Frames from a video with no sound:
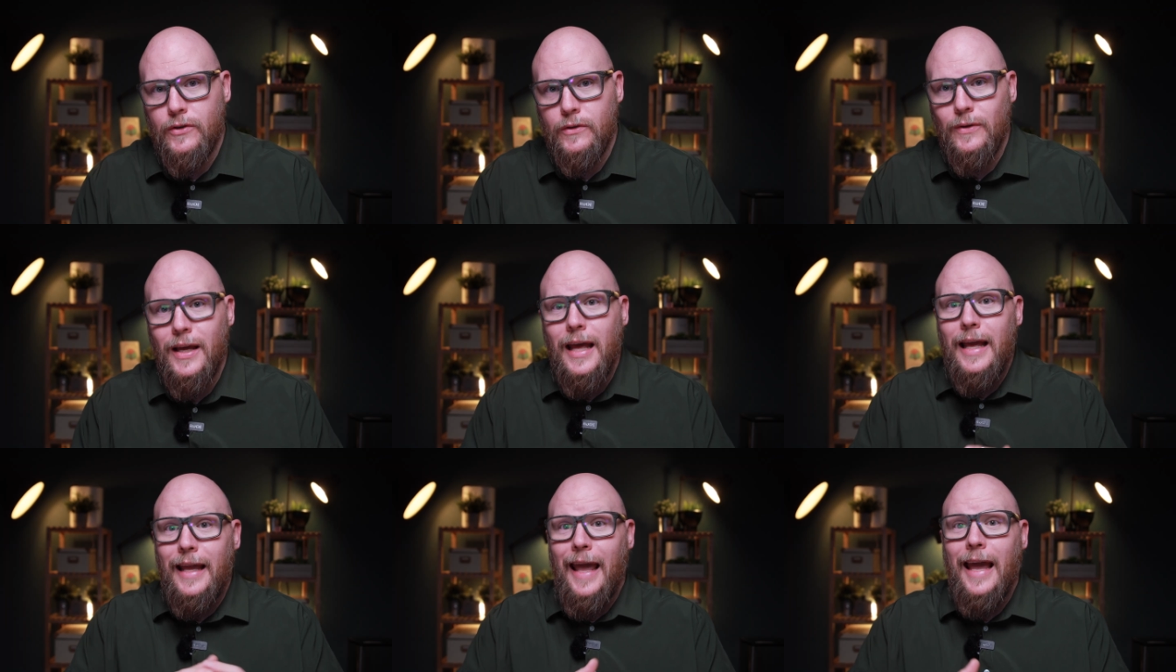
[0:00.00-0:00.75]
drone
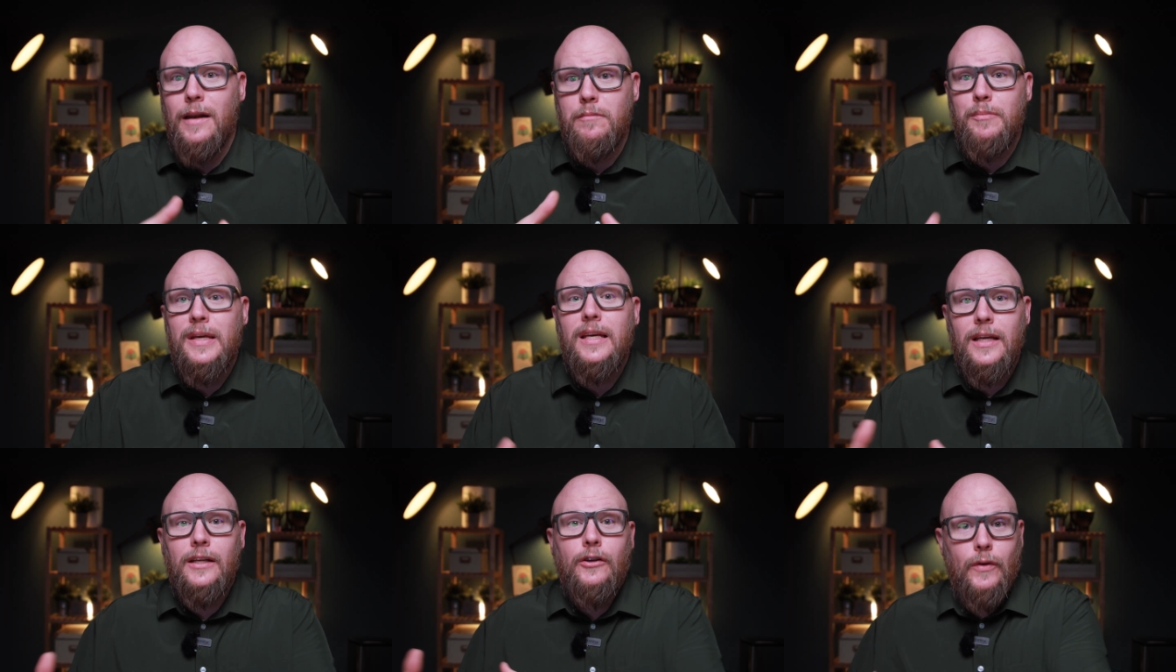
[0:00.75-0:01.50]
can
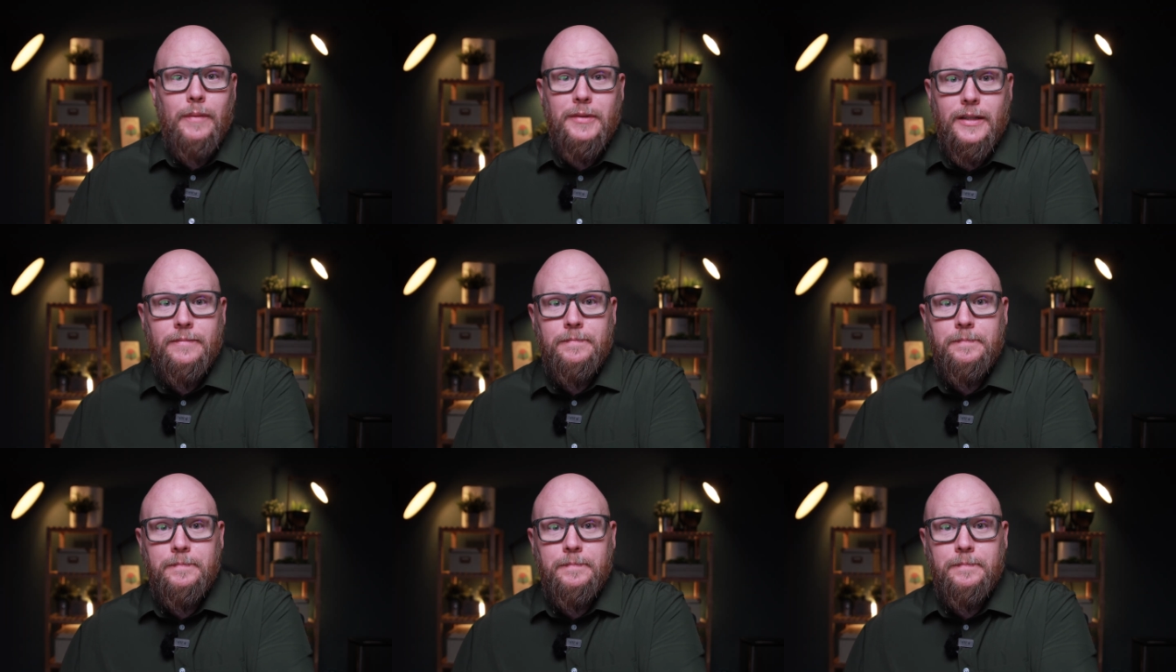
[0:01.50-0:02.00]
be encrypted.